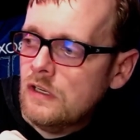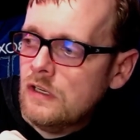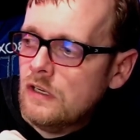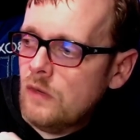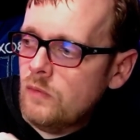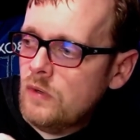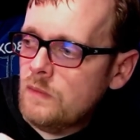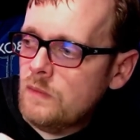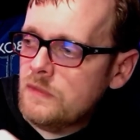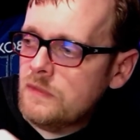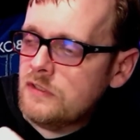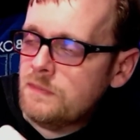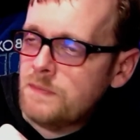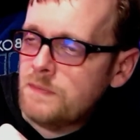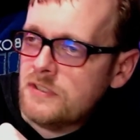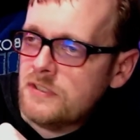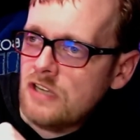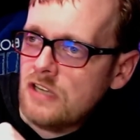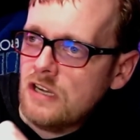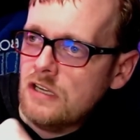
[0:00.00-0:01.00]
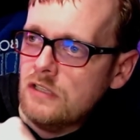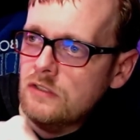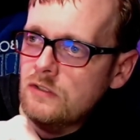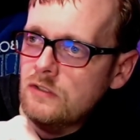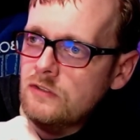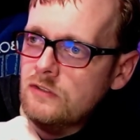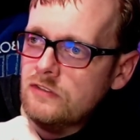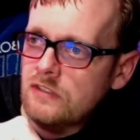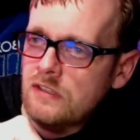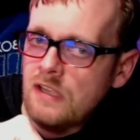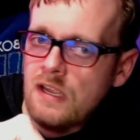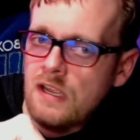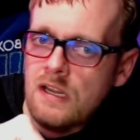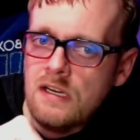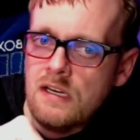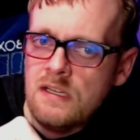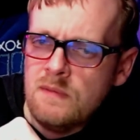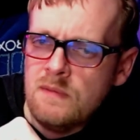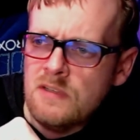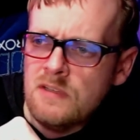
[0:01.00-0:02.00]
a woman's bajungaloos in
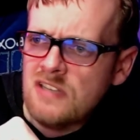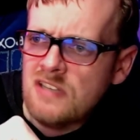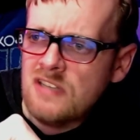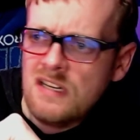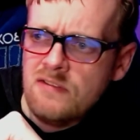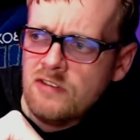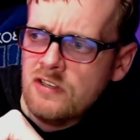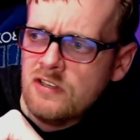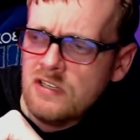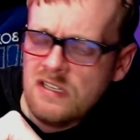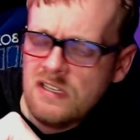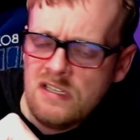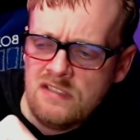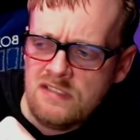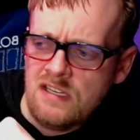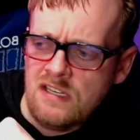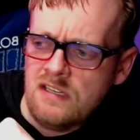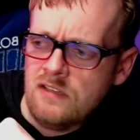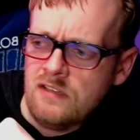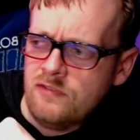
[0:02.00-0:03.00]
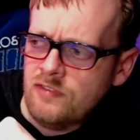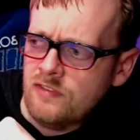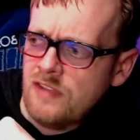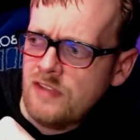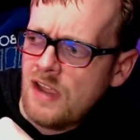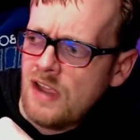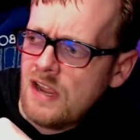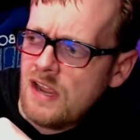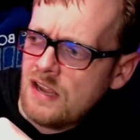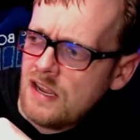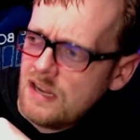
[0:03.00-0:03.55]
that image. I never intended for that.